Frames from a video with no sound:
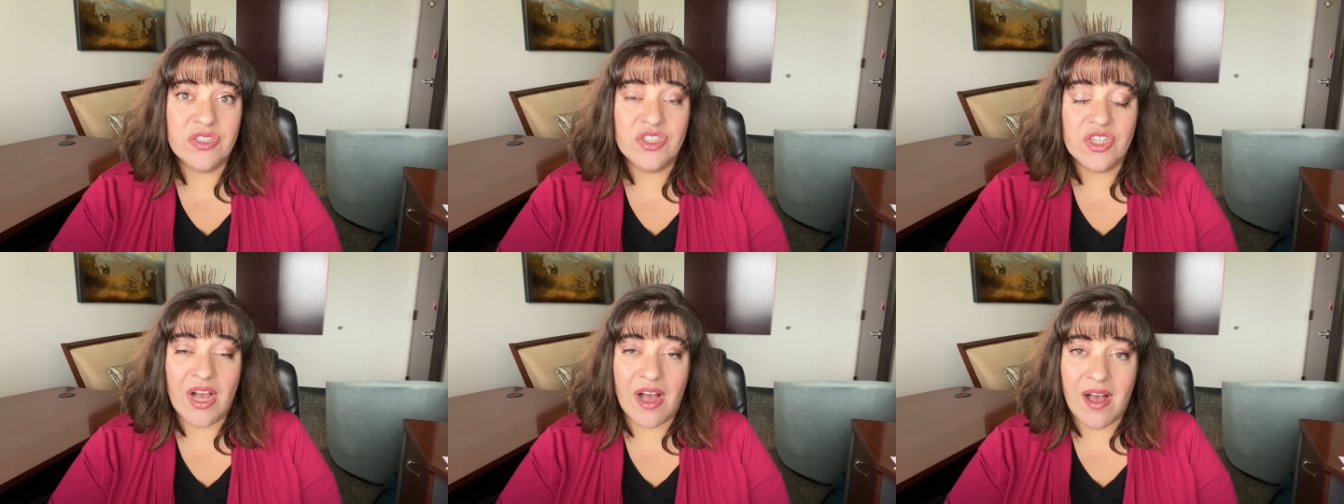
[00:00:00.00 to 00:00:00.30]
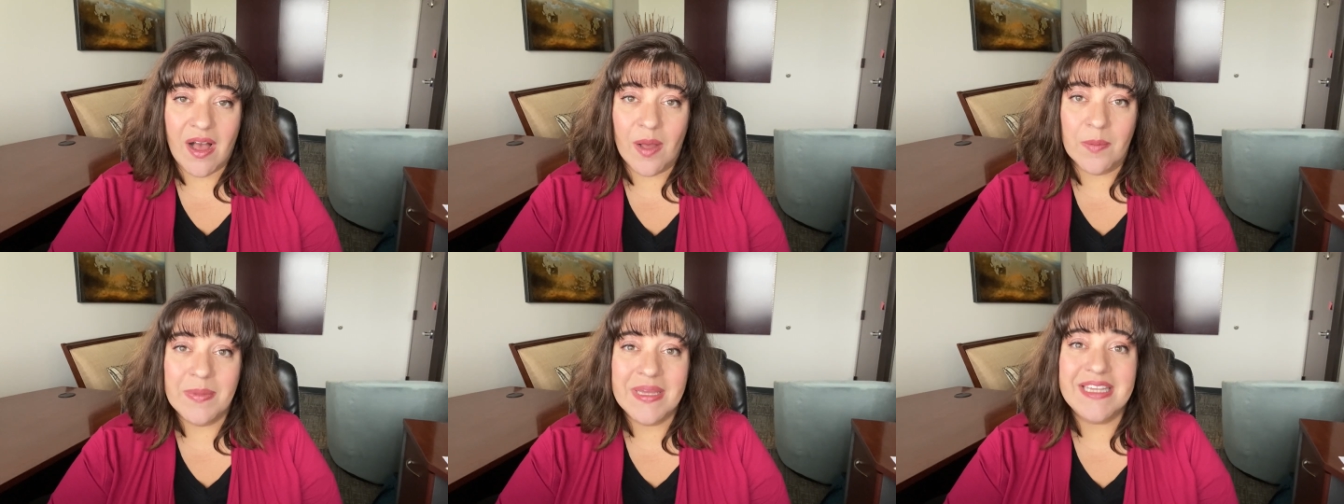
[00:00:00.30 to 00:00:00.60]
a
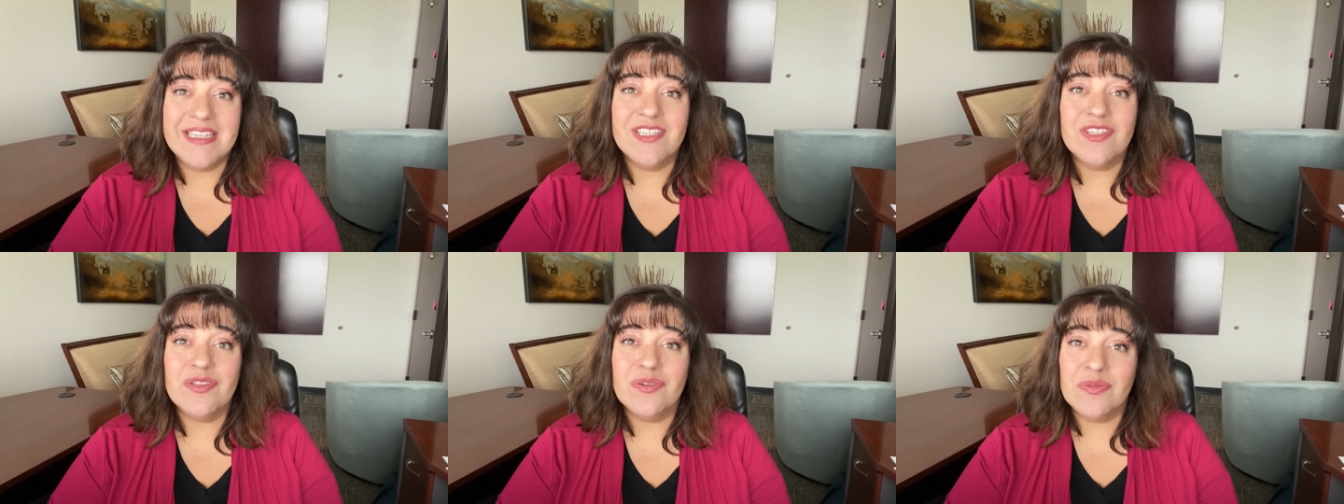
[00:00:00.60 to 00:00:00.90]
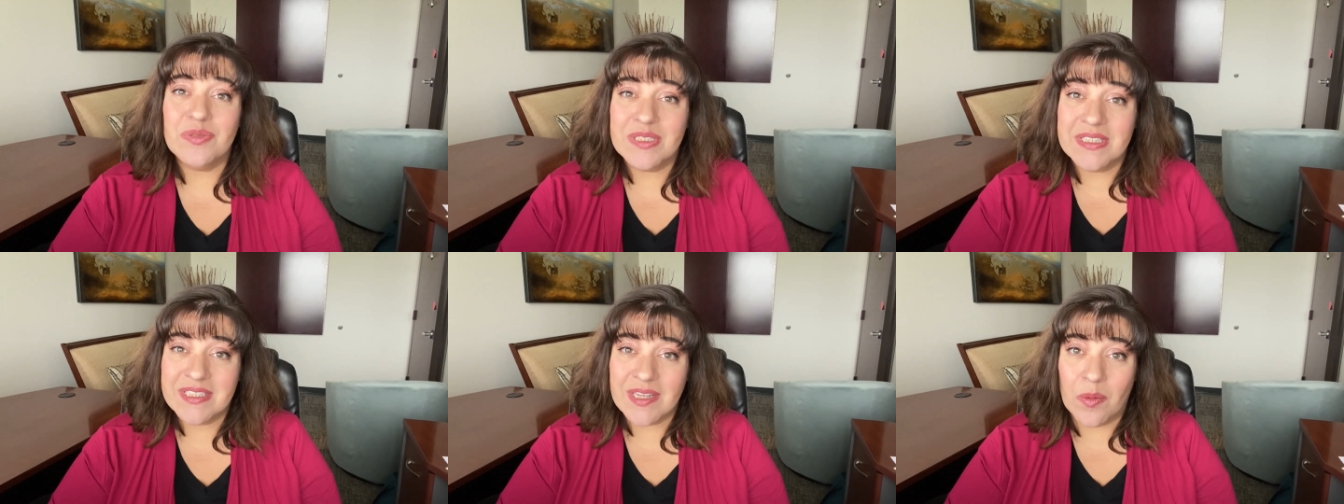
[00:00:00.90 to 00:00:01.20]
job is
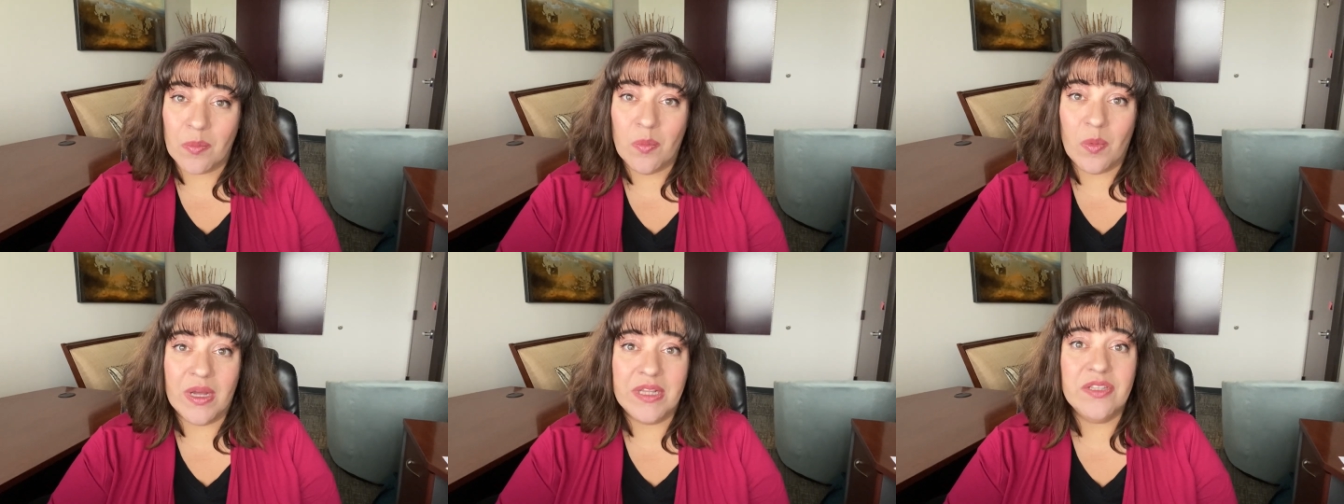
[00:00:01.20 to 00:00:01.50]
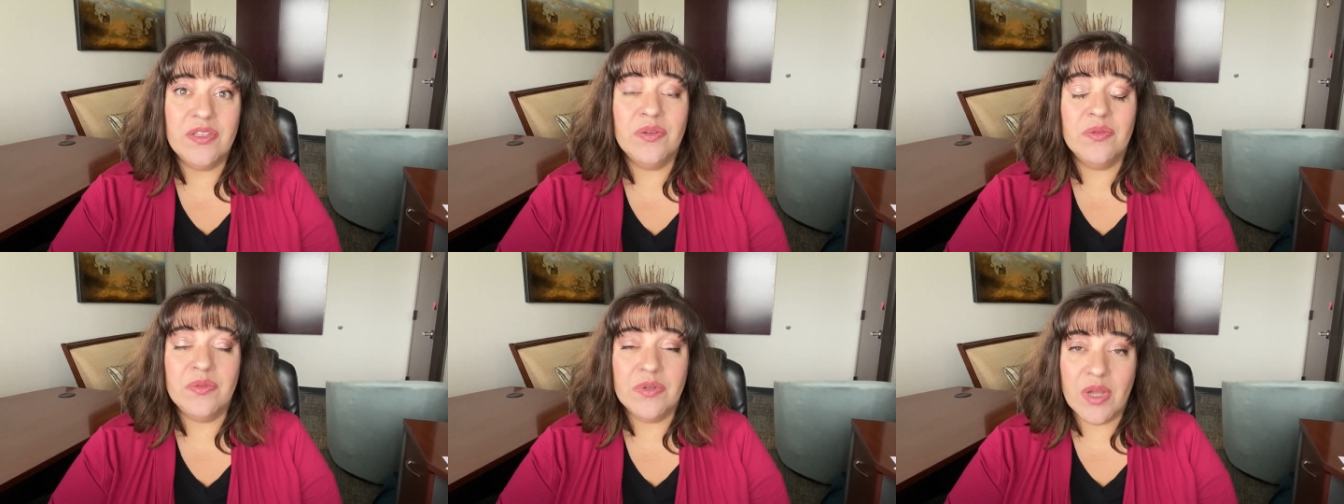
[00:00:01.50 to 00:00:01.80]
through
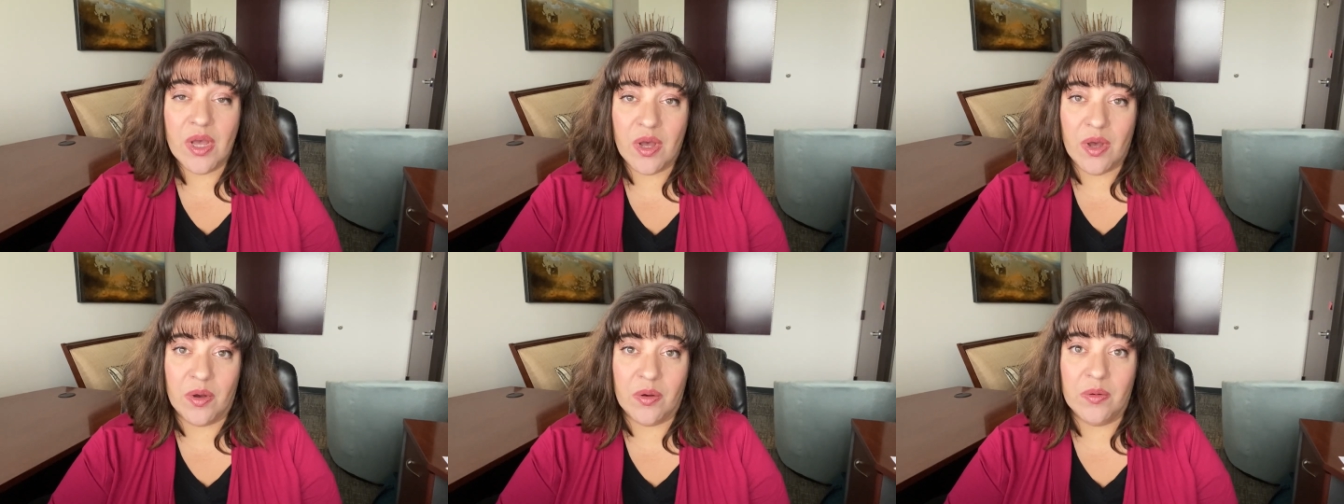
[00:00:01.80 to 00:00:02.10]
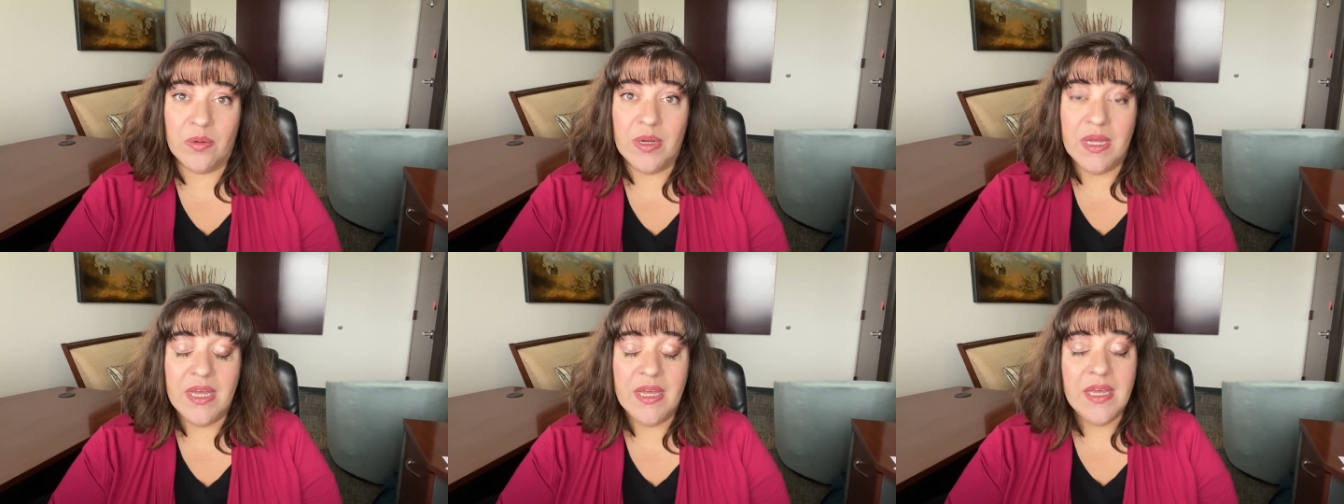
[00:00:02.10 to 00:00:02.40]
someone you
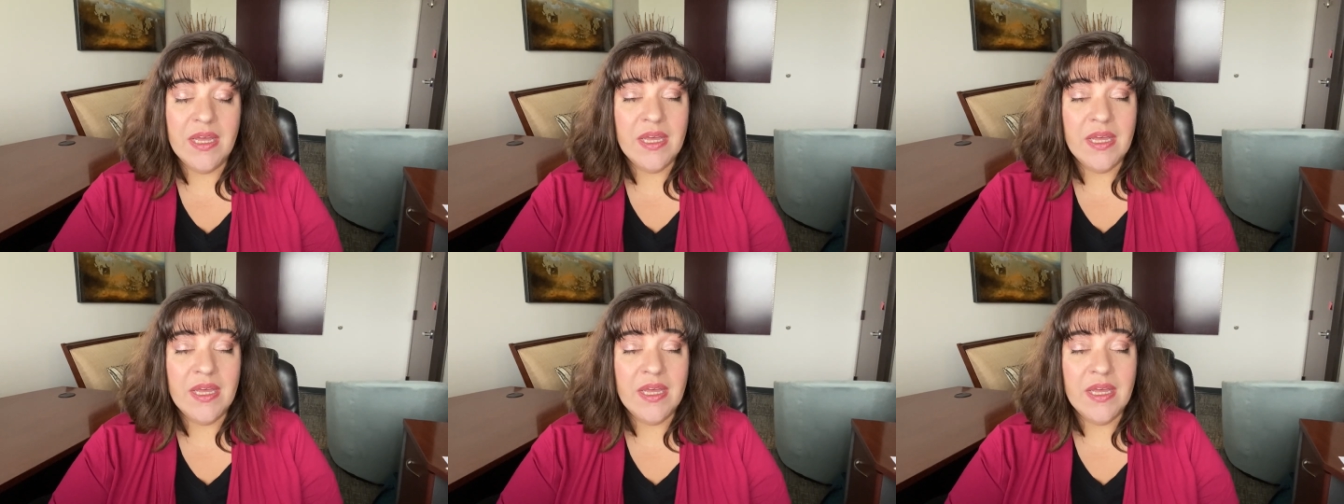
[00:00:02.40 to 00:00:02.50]
know.